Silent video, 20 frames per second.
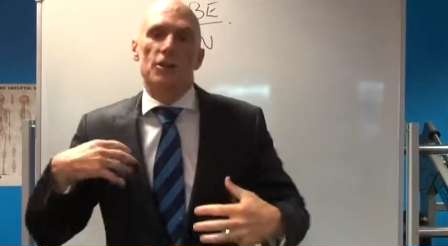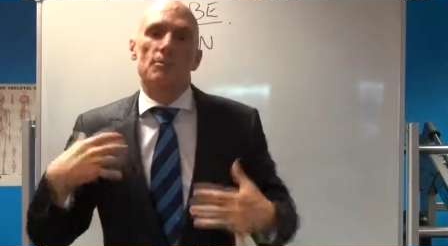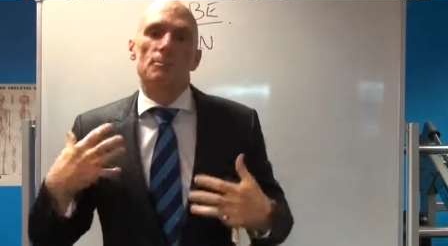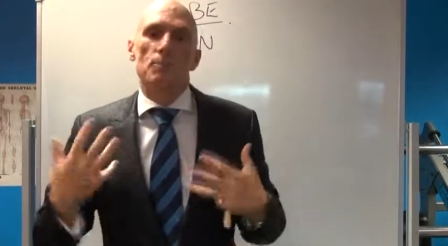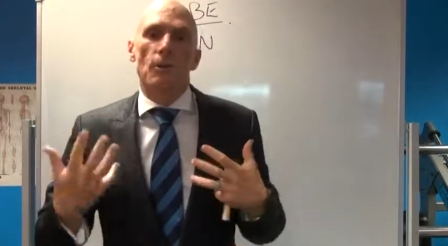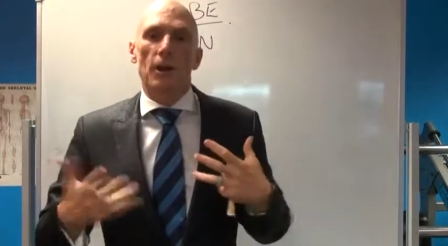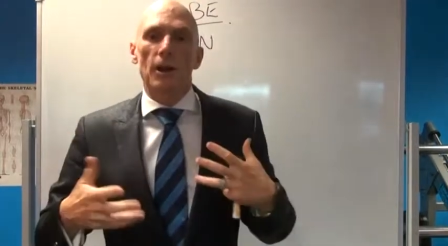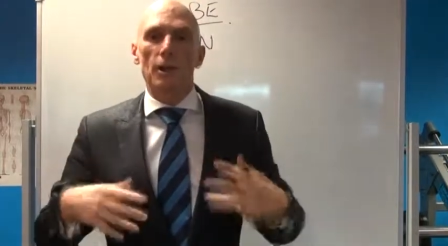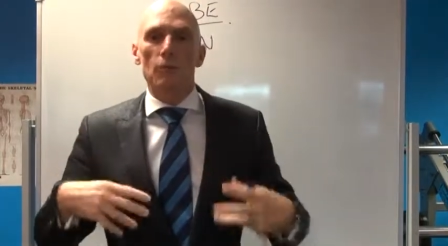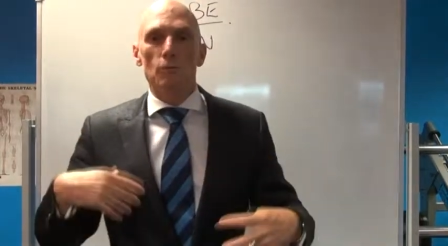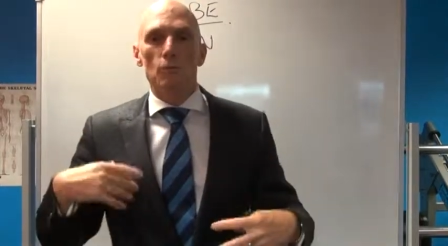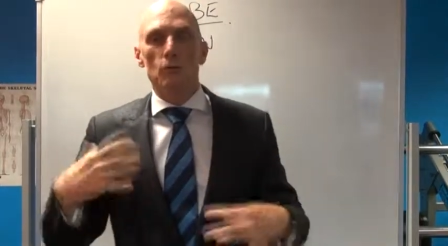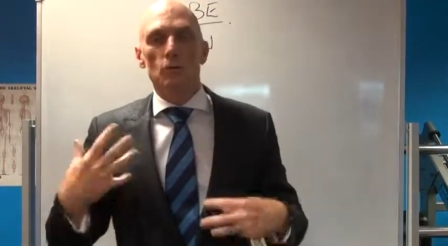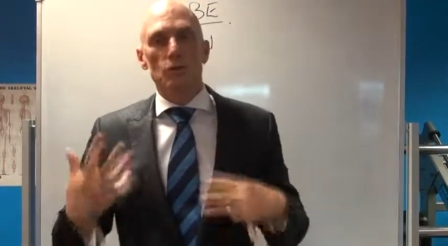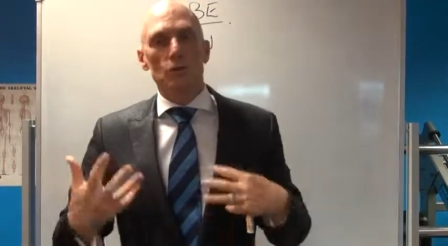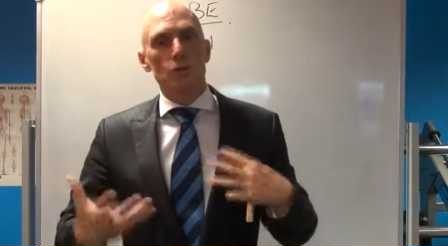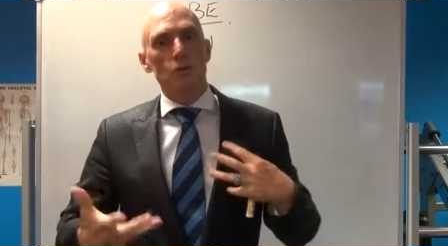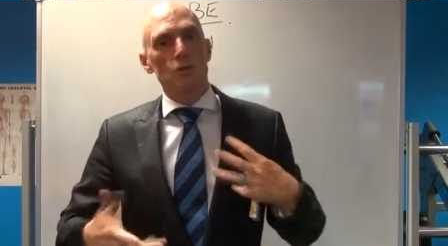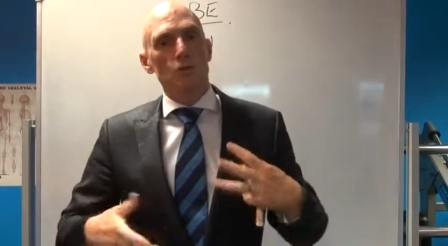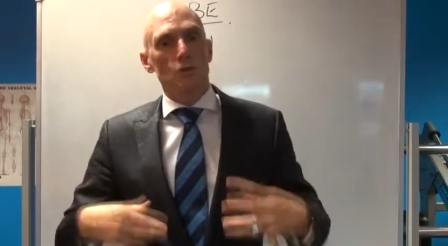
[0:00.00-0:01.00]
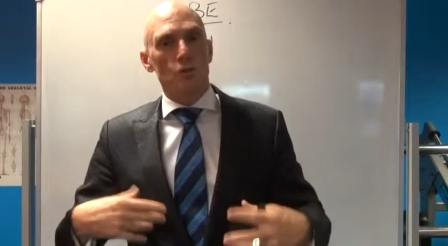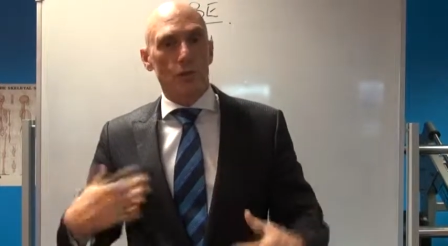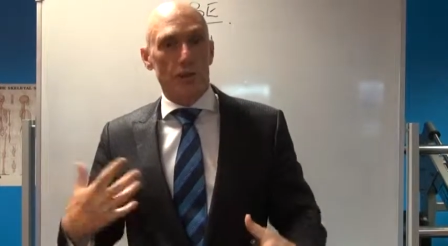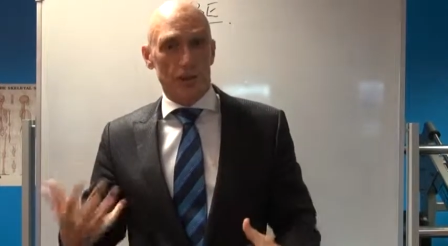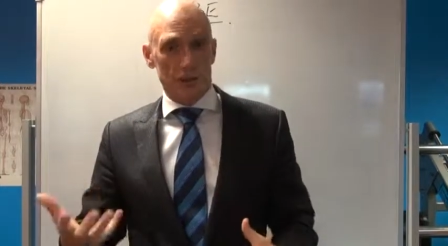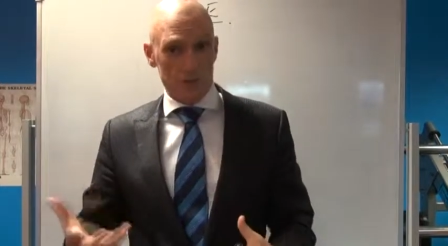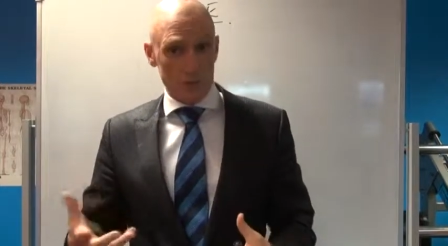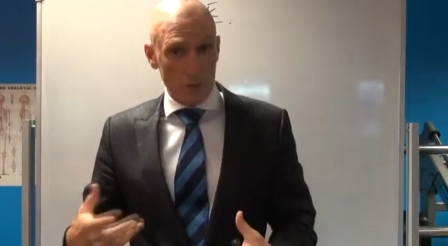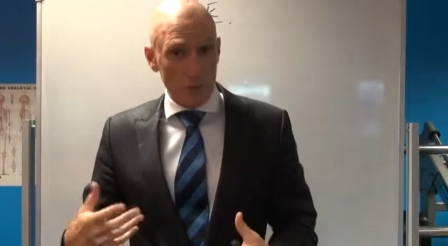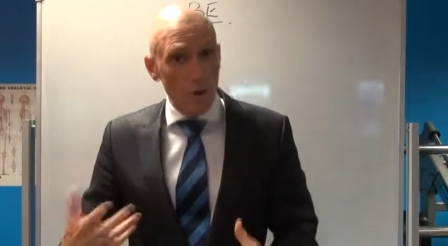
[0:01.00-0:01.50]
the body will soon
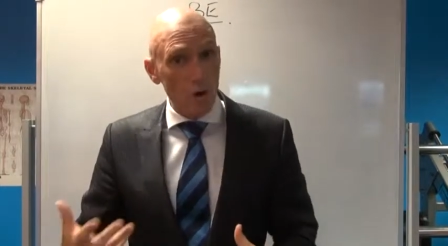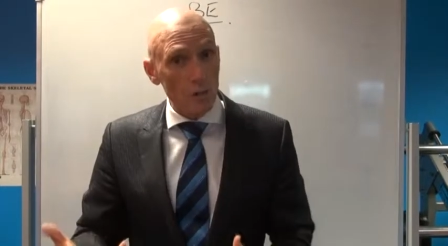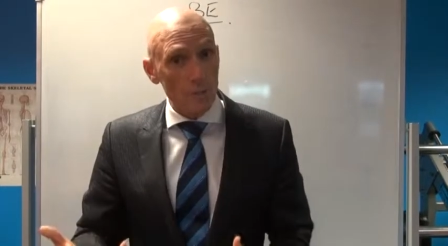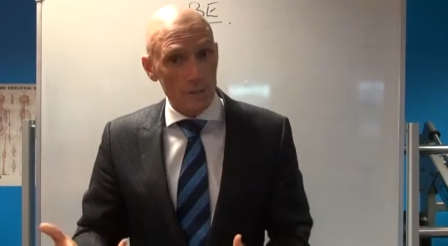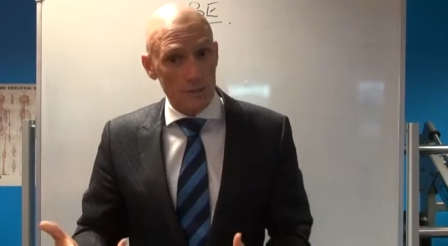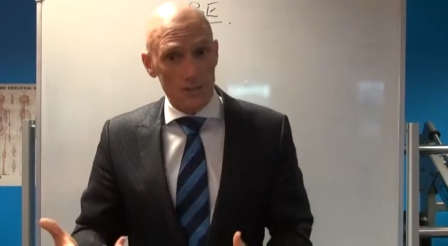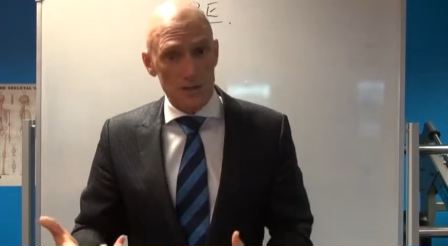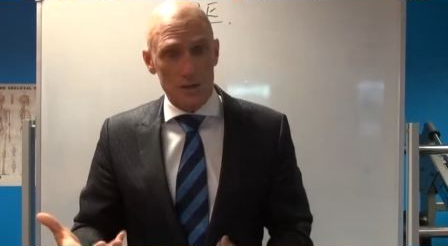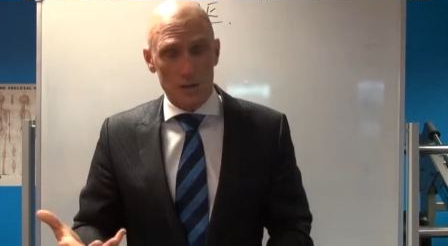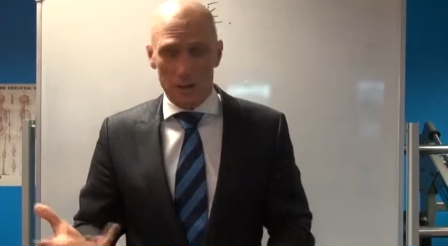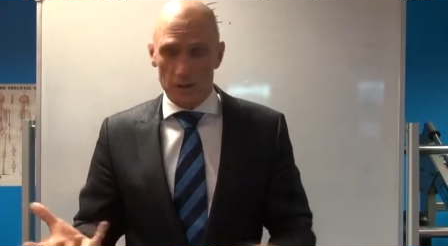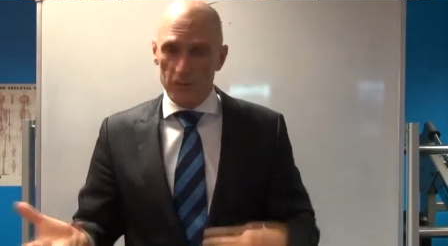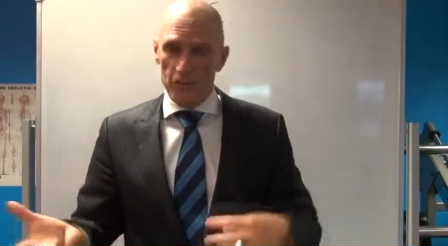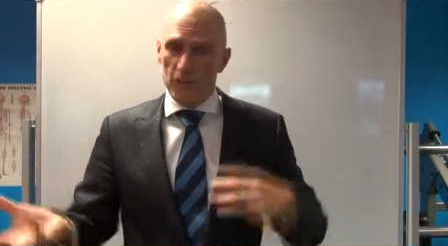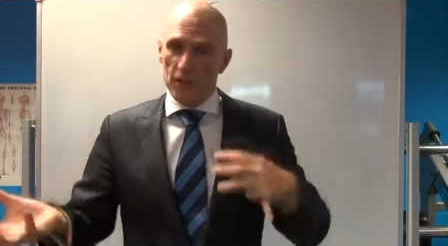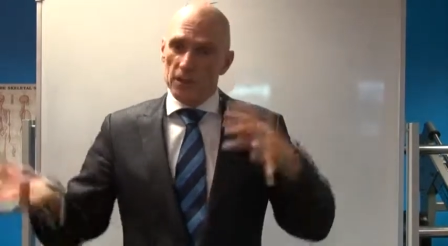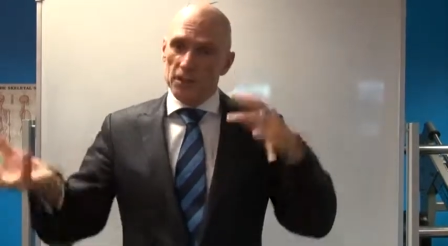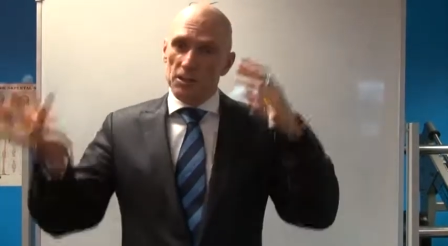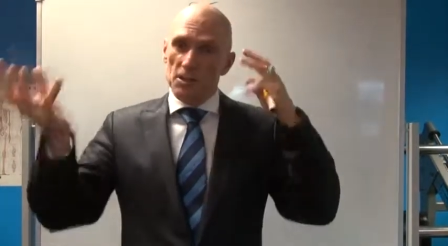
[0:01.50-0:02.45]
transform itself